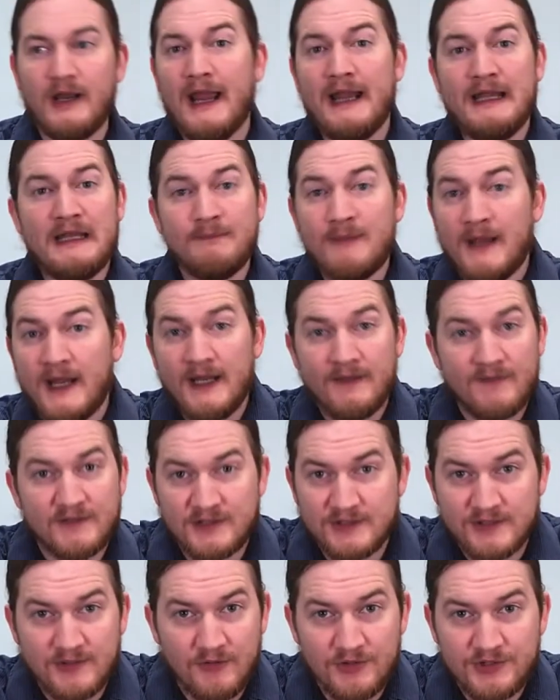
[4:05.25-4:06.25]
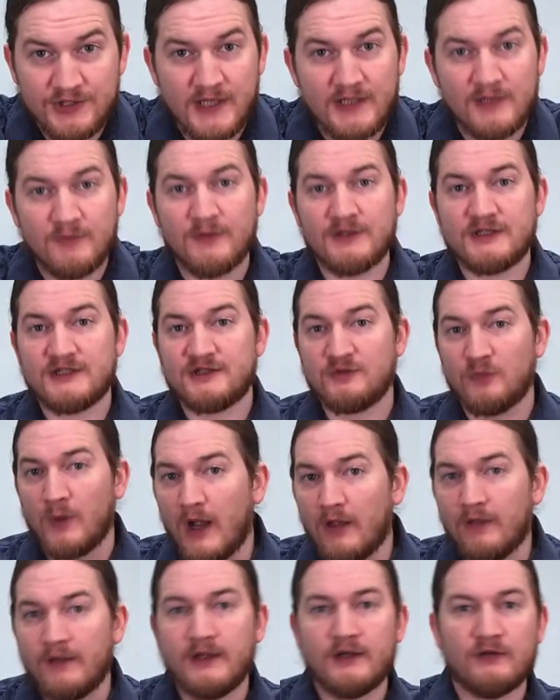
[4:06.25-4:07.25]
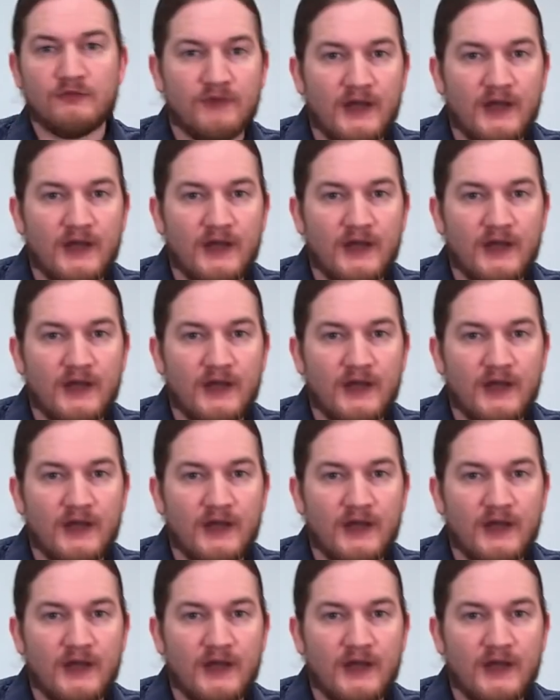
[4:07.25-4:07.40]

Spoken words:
any pain that's associated with swelling,